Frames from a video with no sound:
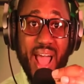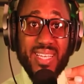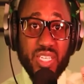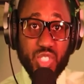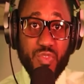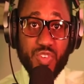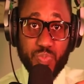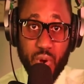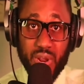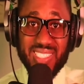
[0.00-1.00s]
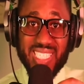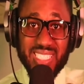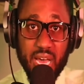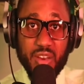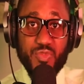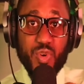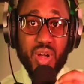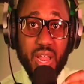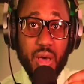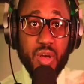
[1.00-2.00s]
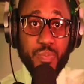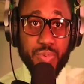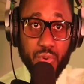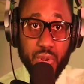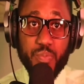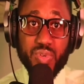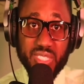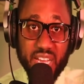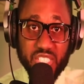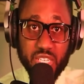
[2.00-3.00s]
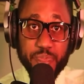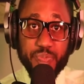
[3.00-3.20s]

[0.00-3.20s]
as a service product designed for cloud computing protection,